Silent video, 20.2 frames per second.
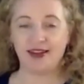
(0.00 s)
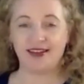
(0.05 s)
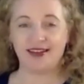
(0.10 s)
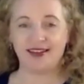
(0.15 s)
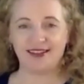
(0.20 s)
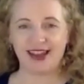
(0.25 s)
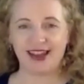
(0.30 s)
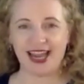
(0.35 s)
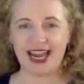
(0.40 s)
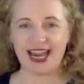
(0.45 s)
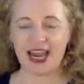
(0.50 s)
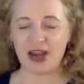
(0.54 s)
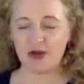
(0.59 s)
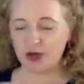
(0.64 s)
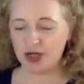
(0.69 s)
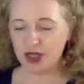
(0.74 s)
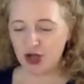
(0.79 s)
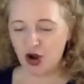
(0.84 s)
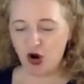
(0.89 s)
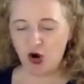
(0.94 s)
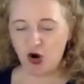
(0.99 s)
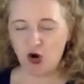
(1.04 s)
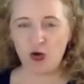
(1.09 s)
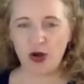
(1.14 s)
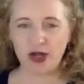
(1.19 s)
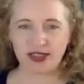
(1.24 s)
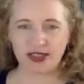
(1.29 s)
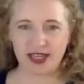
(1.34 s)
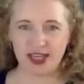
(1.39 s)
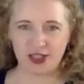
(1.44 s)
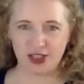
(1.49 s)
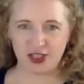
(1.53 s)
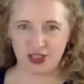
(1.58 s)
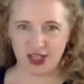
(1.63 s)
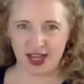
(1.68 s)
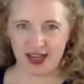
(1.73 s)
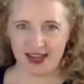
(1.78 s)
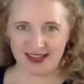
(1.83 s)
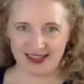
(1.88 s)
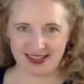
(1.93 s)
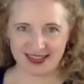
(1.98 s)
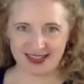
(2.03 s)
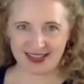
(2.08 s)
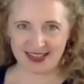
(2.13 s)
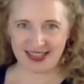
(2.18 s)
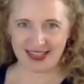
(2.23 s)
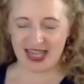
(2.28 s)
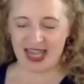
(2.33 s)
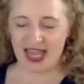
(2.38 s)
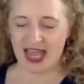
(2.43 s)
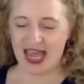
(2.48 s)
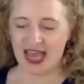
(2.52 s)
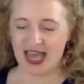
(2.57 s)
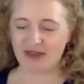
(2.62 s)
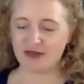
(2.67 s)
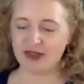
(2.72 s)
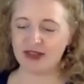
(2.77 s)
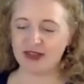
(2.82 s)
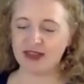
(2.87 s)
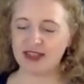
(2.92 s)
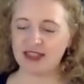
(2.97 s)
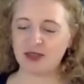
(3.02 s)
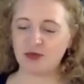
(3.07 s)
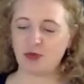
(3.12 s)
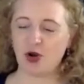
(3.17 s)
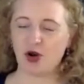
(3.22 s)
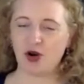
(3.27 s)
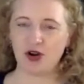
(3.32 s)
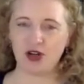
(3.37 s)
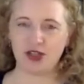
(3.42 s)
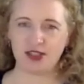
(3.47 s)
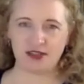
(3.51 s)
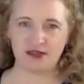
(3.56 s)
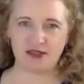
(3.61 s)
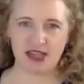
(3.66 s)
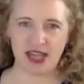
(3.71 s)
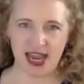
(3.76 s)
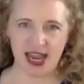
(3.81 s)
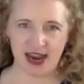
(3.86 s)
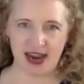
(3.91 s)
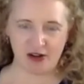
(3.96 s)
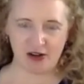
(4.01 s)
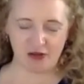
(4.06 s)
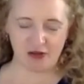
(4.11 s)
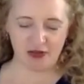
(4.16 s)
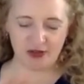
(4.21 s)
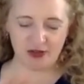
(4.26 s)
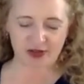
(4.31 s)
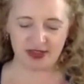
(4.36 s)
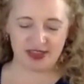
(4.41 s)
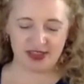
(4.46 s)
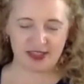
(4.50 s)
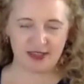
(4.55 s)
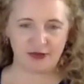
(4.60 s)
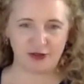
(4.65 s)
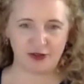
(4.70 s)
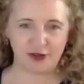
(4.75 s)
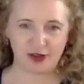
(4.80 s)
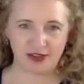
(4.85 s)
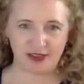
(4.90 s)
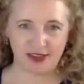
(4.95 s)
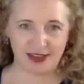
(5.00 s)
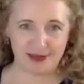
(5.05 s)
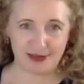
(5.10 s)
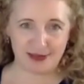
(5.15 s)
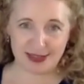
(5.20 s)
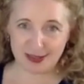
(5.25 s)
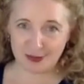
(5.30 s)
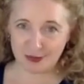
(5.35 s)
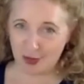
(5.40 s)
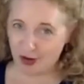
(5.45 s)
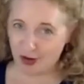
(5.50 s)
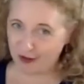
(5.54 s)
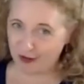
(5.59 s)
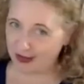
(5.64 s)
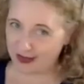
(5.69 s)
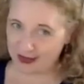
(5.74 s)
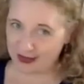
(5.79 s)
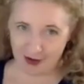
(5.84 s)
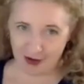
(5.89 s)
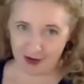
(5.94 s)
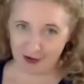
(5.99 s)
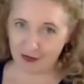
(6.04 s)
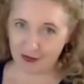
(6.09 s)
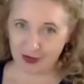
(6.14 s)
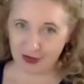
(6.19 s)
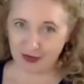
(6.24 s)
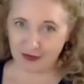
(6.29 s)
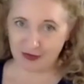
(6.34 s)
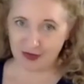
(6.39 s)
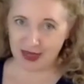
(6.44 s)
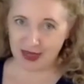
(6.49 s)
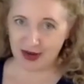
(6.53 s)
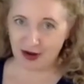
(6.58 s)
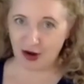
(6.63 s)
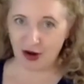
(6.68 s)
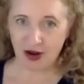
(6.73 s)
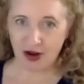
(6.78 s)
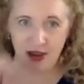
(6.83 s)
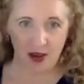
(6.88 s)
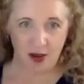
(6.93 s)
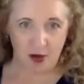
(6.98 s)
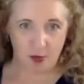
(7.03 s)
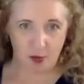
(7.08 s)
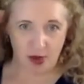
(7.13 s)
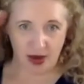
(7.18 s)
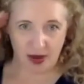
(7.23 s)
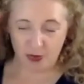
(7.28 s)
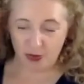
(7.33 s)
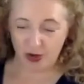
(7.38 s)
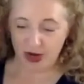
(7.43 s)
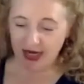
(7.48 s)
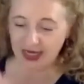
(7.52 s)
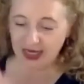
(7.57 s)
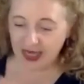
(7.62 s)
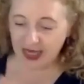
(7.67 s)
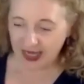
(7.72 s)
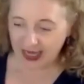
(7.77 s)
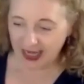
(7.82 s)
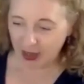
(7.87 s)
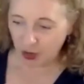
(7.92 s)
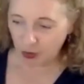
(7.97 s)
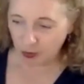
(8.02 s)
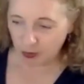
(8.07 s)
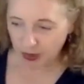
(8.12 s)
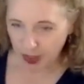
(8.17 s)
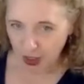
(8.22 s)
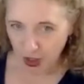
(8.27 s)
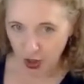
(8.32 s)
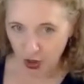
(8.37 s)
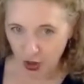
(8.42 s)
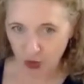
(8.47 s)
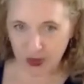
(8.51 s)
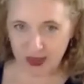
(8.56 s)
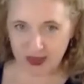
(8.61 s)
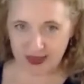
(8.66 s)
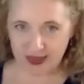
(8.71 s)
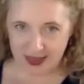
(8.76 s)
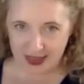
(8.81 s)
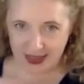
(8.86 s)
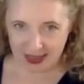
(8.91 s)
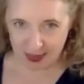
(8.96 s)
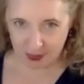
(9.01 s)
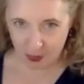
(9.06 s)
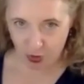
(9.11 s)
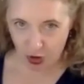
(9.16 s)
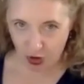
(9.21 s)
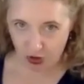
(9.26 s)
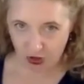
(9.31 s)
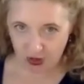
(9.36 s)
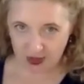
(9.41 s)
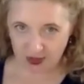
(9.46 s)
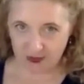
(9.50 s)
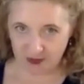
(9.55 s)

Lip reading: Okay. And we know what touch does. Having this part to the air feels different than this part that's not feeling the air. My brain can't help but notice this part.